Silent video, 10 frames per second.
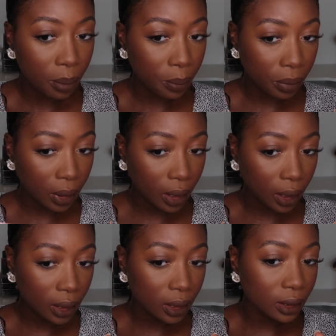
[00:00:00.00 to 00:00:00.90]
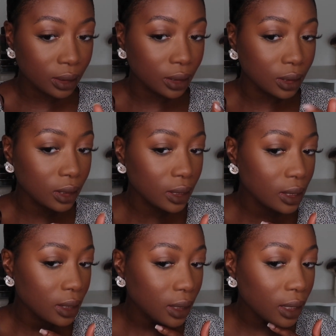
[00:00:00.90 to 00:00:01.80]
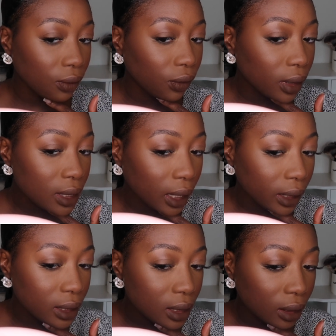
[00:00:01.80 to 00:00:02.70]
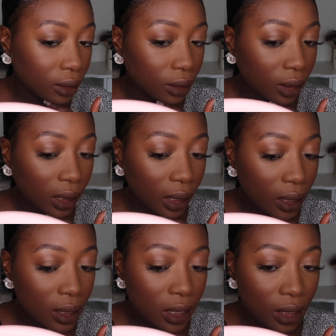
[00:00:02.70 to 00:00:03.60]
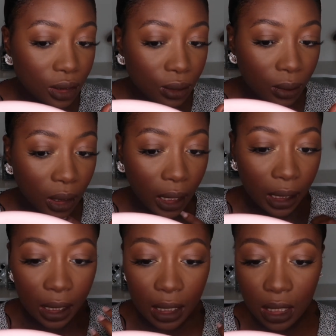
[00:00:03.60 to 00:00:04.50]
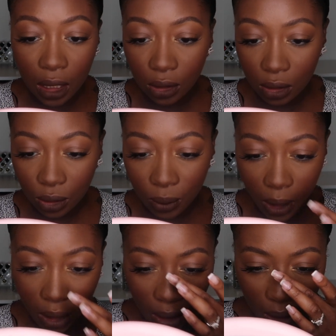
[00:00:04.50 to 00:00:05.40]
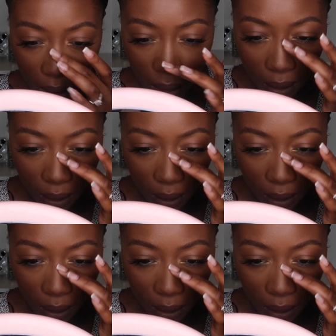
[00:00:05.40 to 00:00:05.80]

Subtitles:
but it's just, it feels like it's literally accentuating